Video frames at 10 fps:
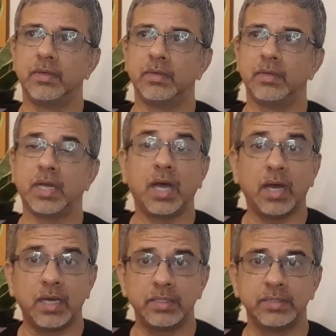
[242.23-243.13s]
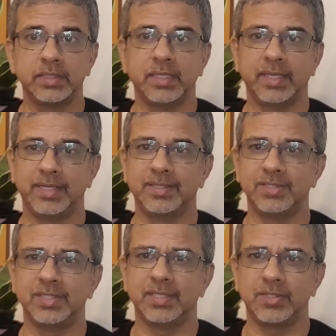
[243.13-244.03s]
hard
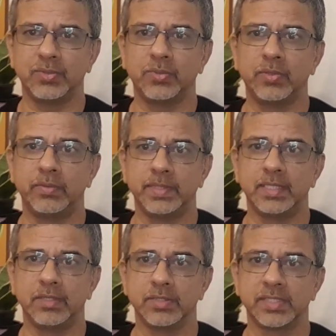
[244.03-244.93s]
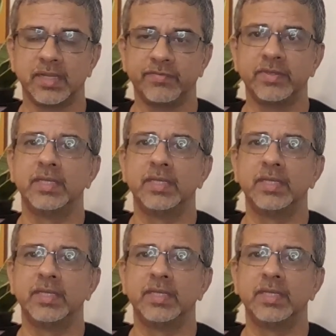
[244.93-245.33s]
energy that you hold within yourself,